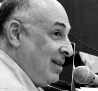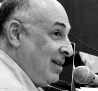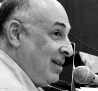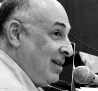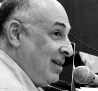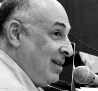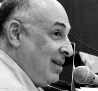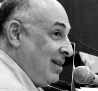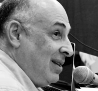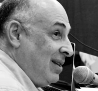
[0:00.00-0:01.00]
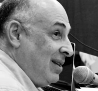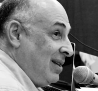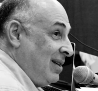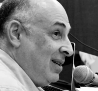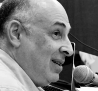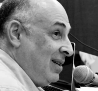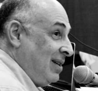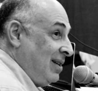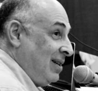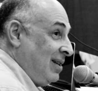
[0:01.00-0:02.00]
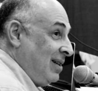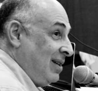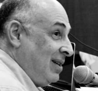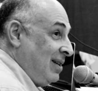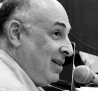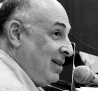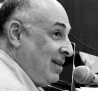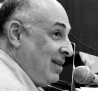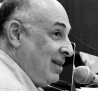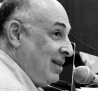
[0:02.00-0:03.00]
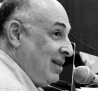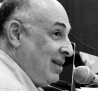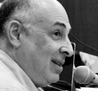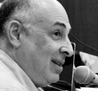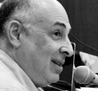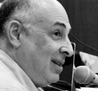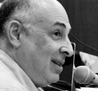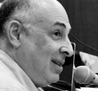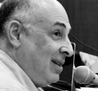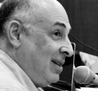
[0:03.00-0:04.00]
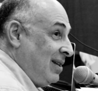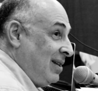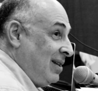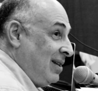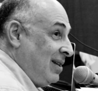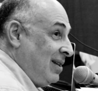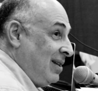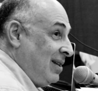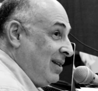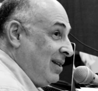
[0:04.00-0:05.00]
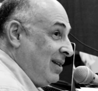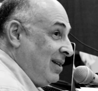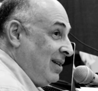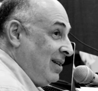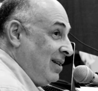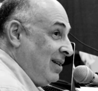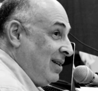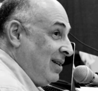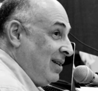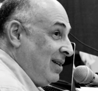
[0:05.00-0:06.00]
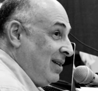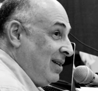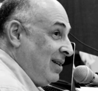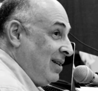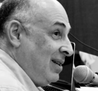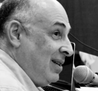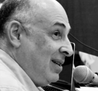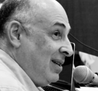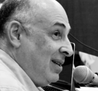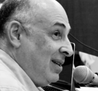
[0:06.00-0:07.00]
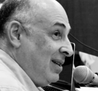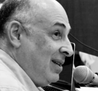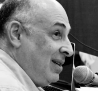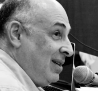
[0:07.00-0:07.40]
[no speech]